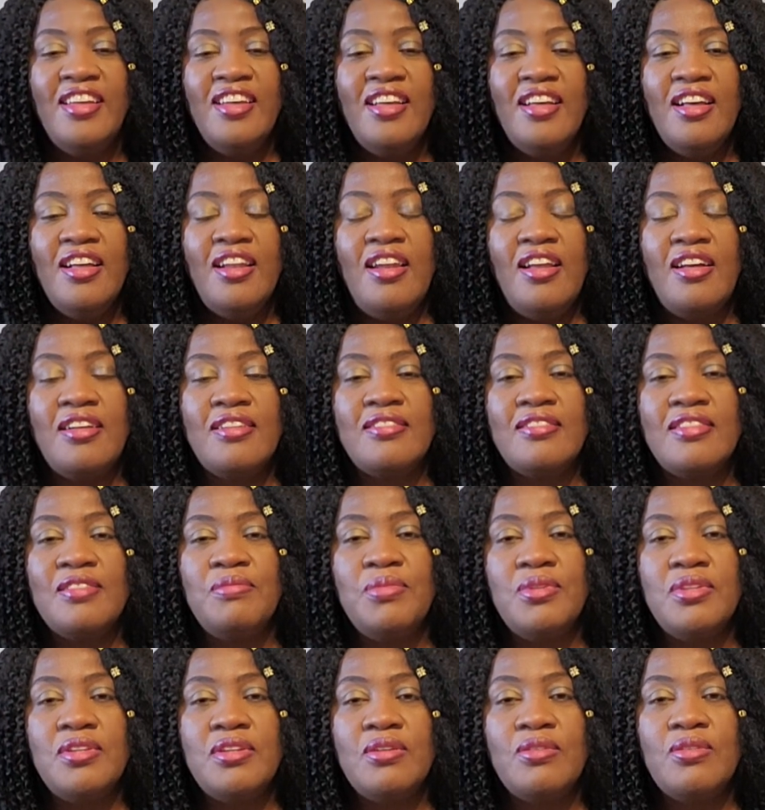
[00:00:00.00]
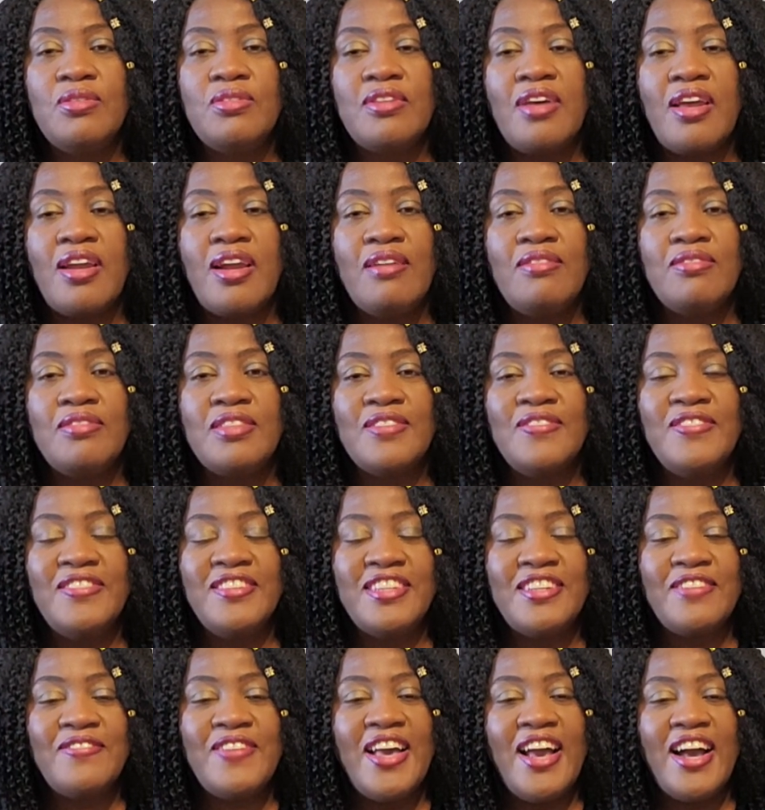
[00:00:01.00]
last semester was a rough
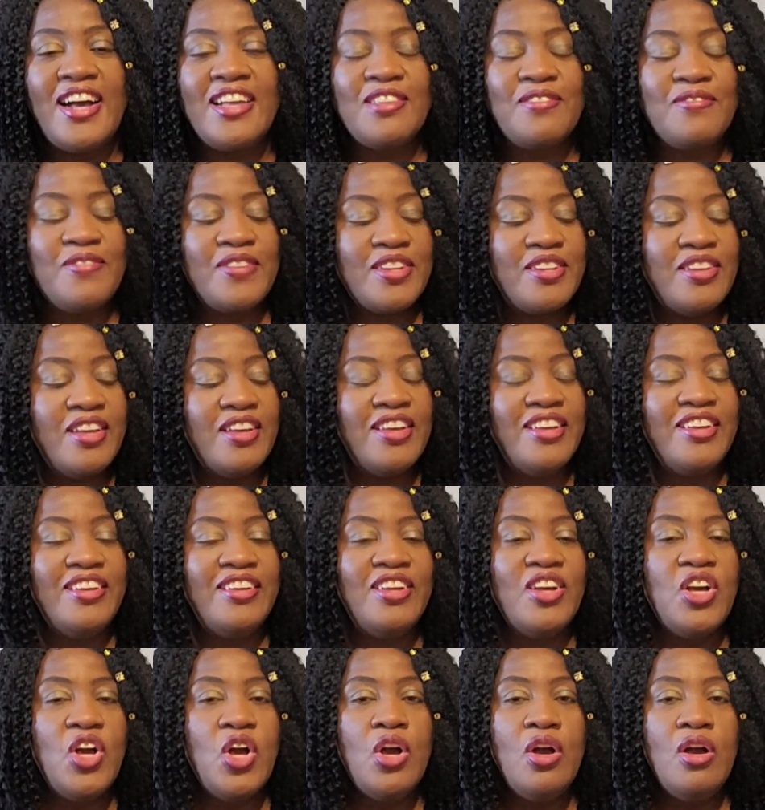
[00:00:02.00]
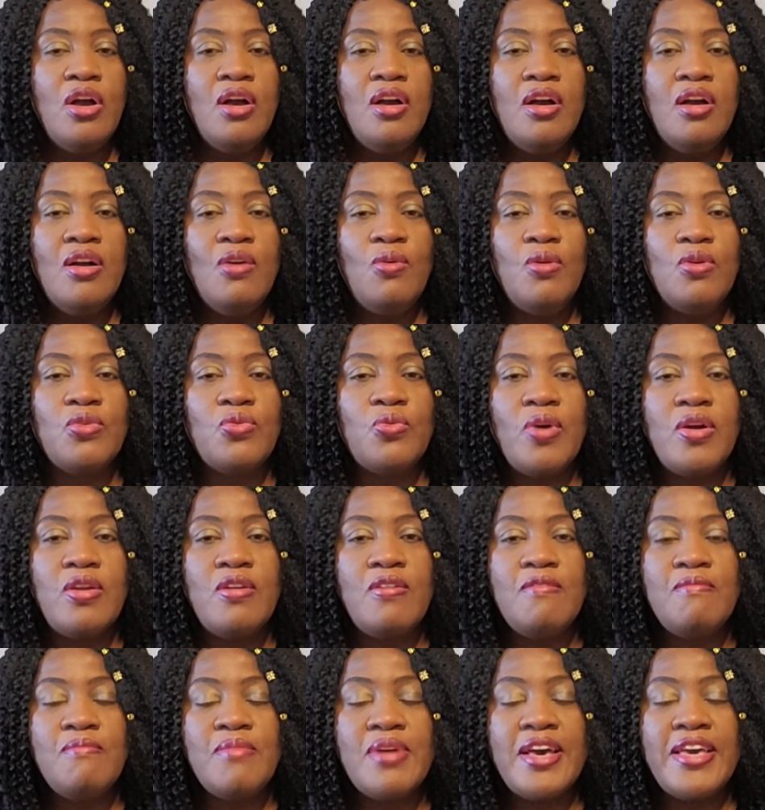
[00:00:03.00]
semester. My husband was one
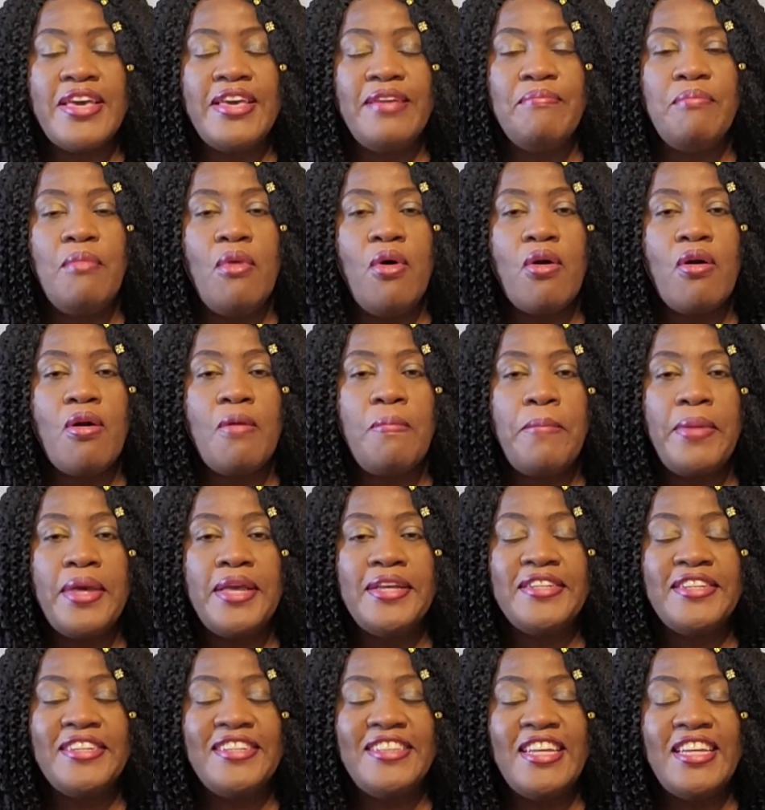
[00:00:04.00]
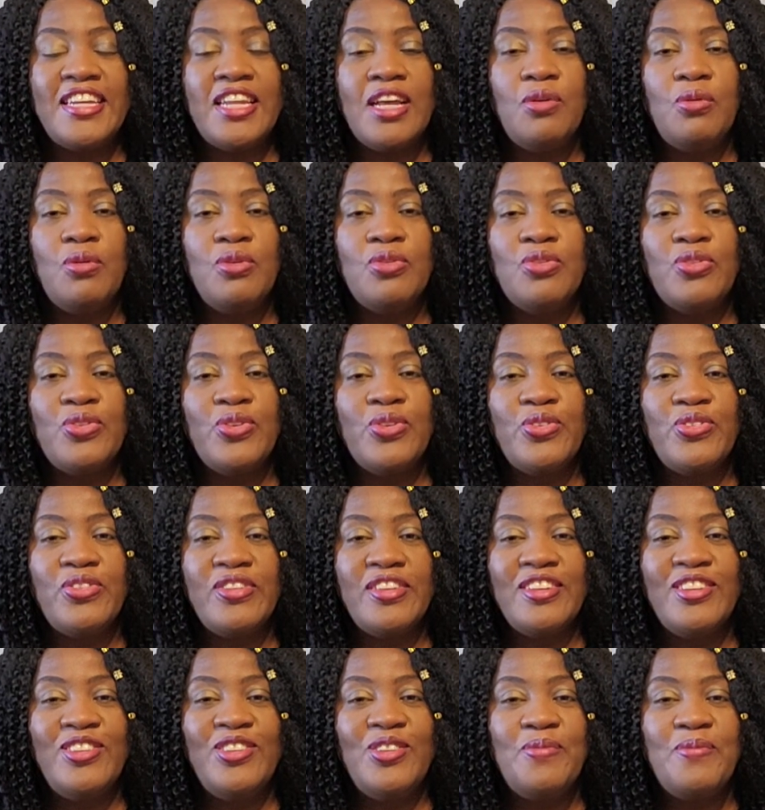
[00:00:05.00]
of my mock patients that I was
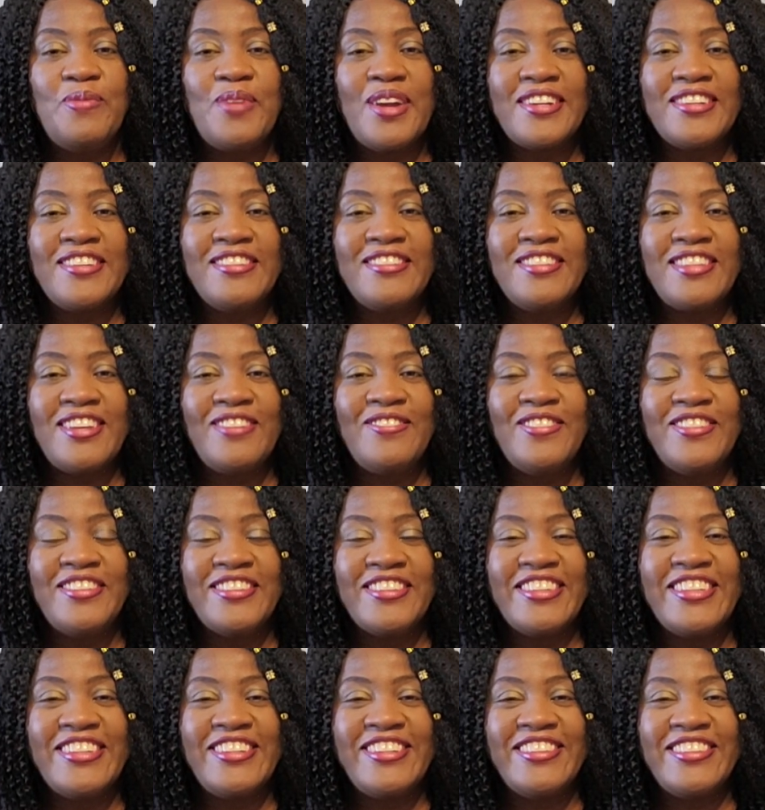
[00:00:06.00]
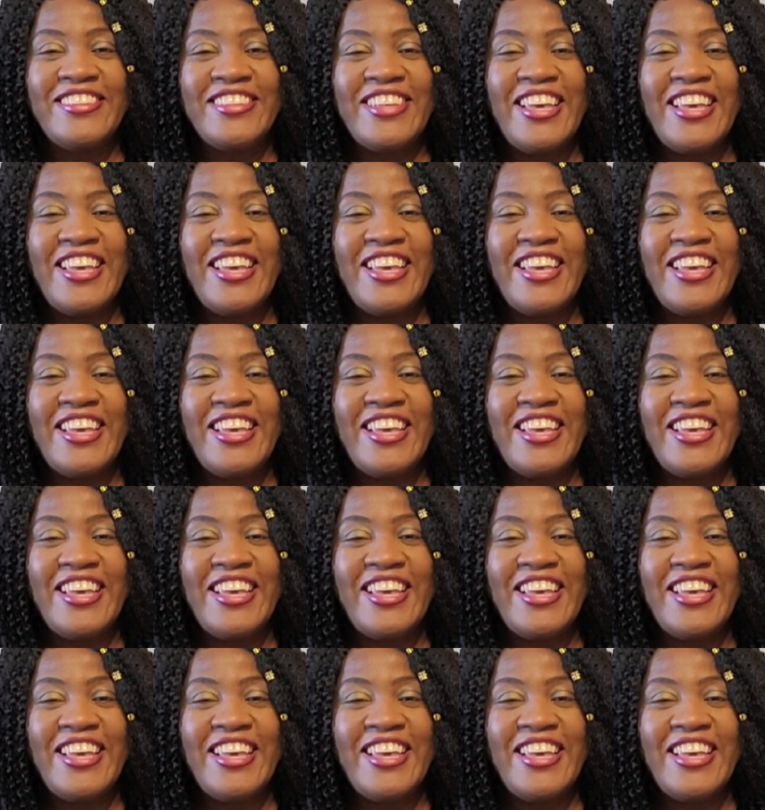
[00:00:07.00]
using to practice some skills.